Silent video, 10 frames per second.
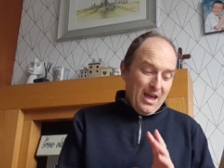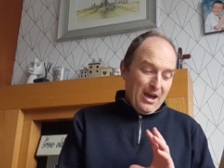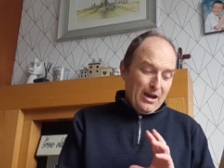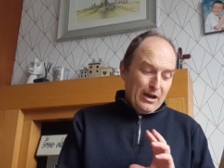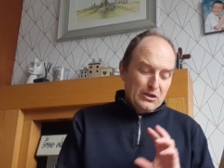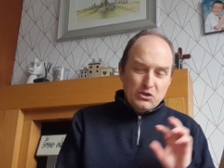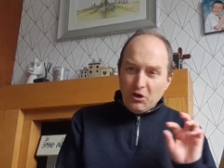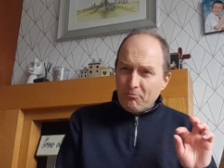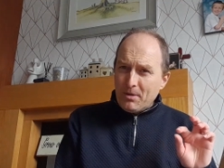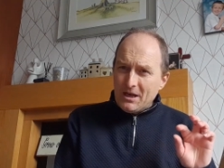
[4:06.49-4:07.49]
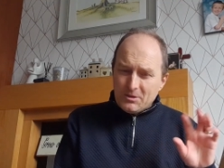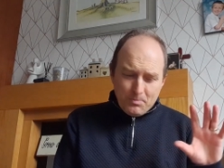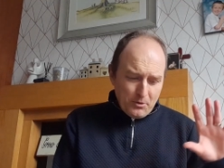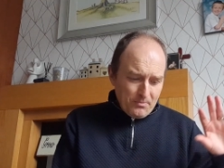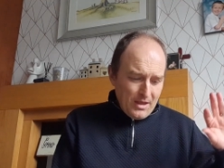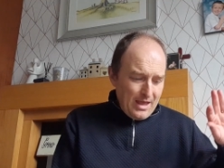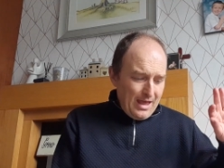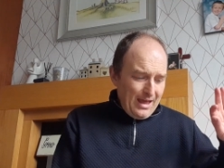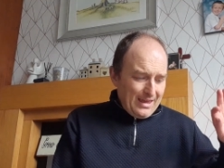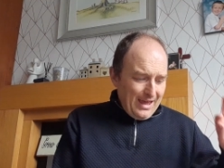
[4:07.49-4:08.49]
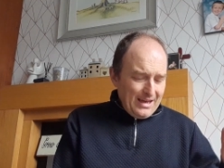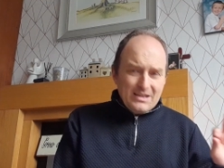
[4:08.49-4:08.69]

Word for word: Uh, a soft piece, but again,